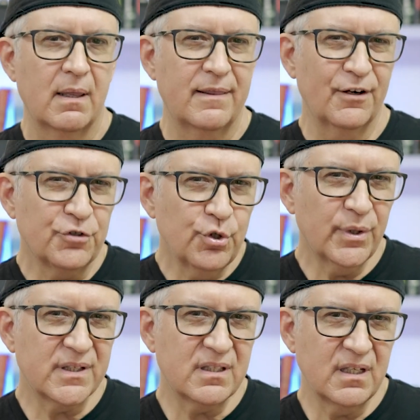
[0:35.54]
there
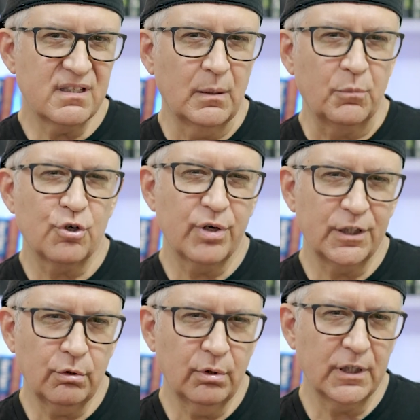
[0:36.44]
do exist some
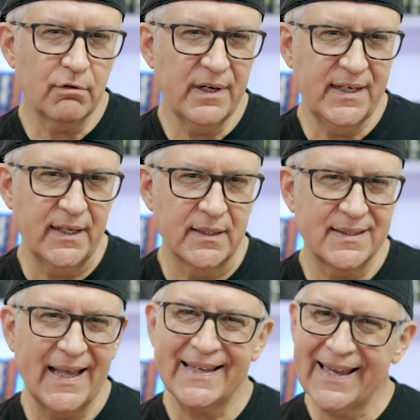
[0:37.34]
critical ingredients
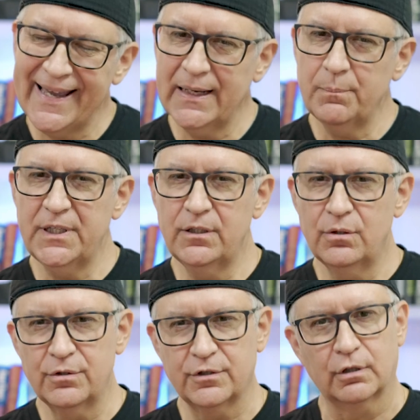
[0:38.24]
that can be
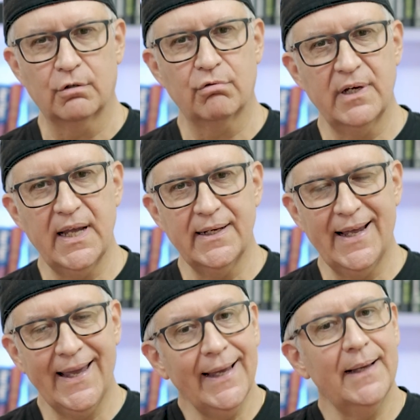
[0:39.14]
used to create
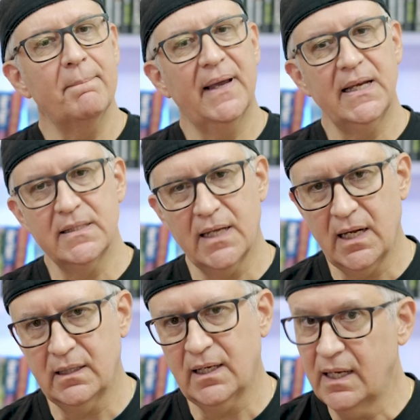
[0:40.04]
and
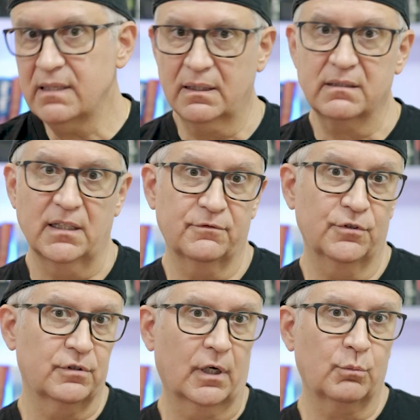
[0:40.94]
maintain a
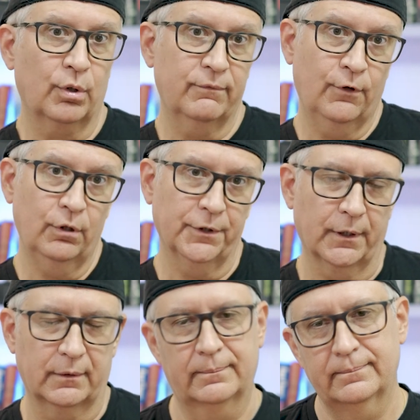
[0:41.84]
successful stock
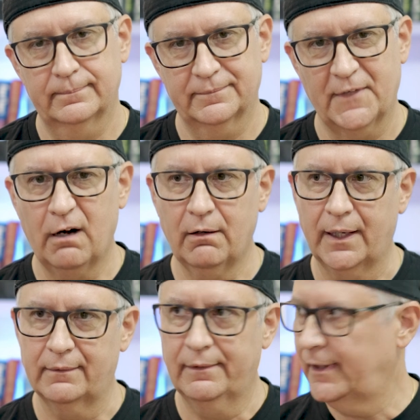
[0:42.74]
portfolio. All
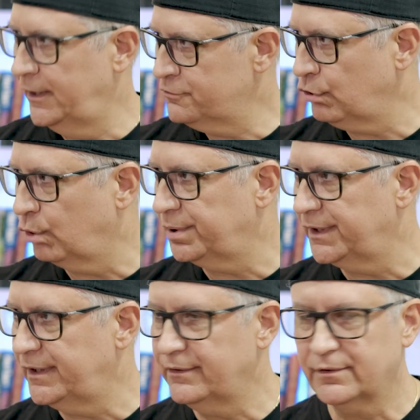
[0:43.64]
right, intro
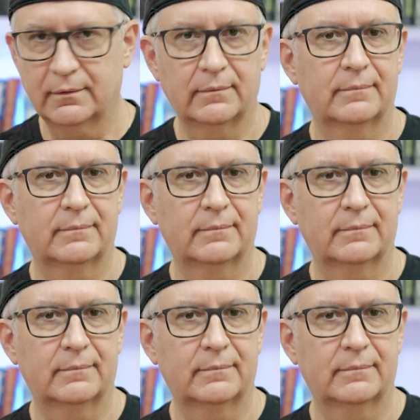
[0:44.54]
please.